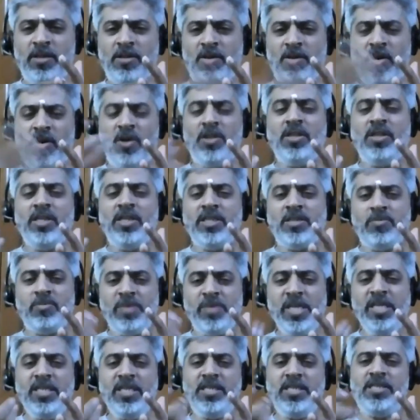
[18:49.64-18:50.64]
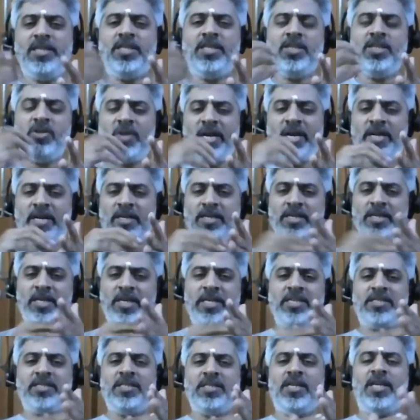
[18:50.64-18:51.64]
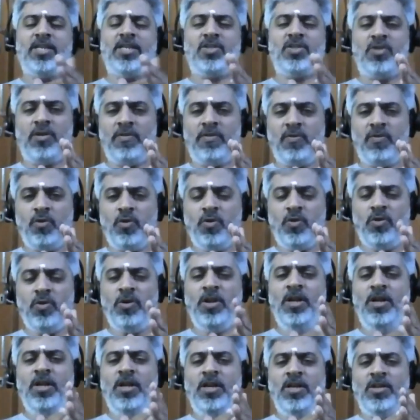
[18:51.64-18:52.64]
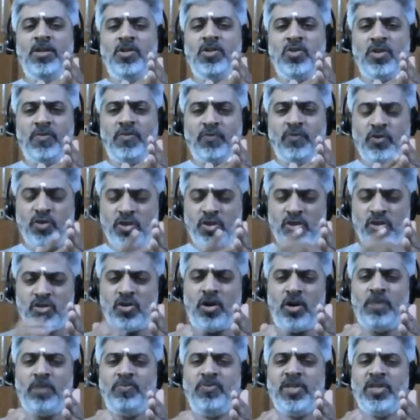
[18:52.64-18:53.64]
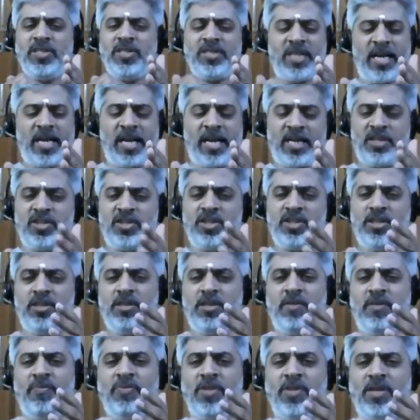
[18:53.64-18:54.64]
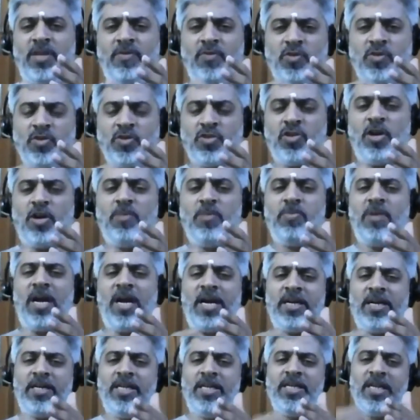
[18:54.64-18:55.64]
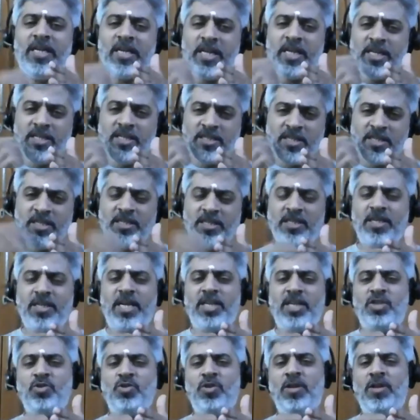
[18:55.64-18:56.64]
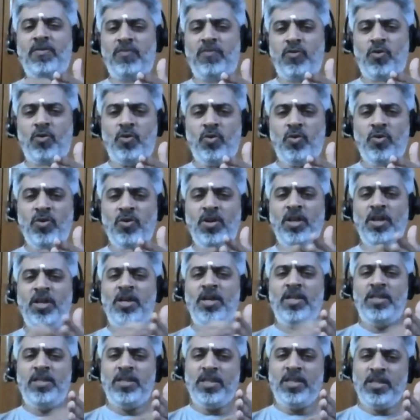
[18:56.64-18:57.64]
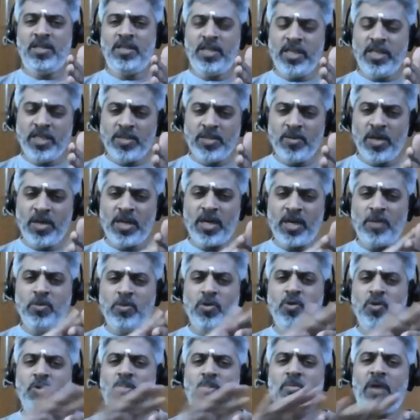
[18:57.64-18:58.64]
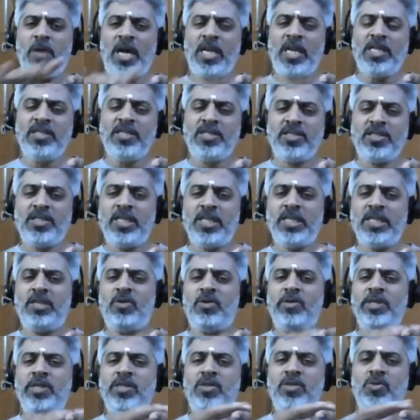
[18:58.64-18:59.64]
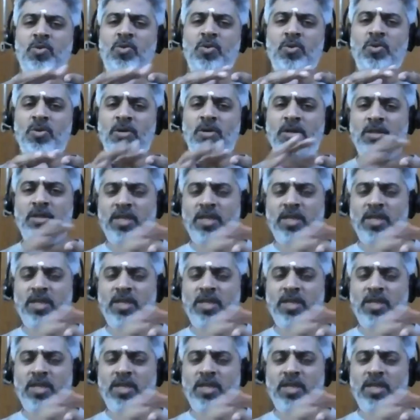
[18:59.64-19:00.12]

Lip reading: All this means that you're acting against the natural flow. If you stop this action, if you stop acting against this natural flow, then things will come to a balanced state on its own.